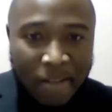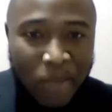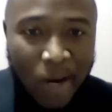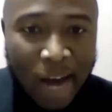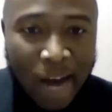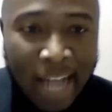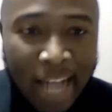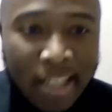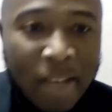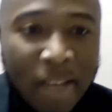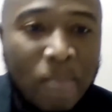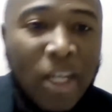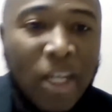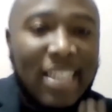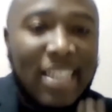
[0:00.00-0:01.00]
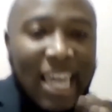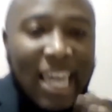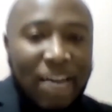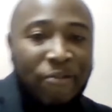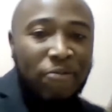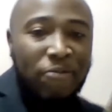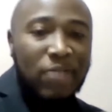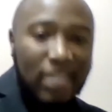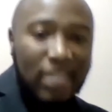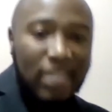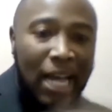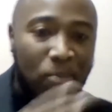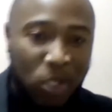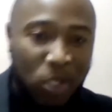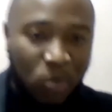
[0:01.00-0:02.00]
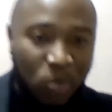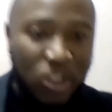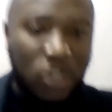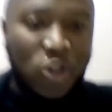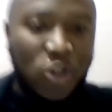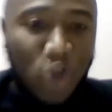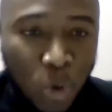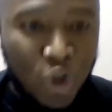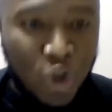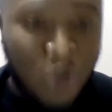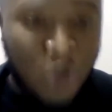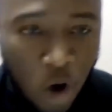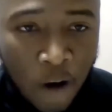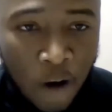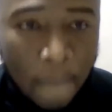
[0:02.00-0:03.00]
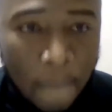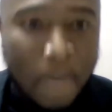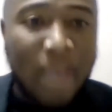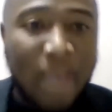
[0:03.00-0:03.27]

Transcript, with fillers: All right, because if Samson was so strong,